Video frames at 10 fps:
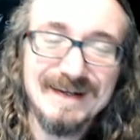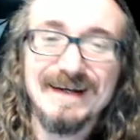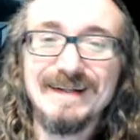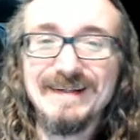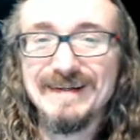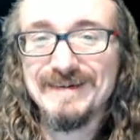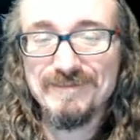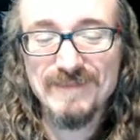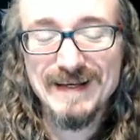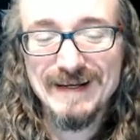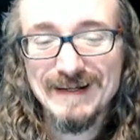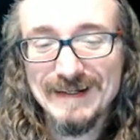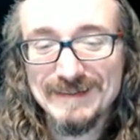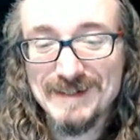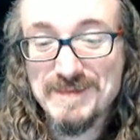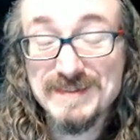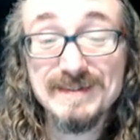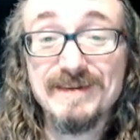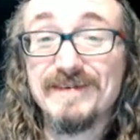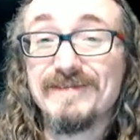and then um, uh, comes to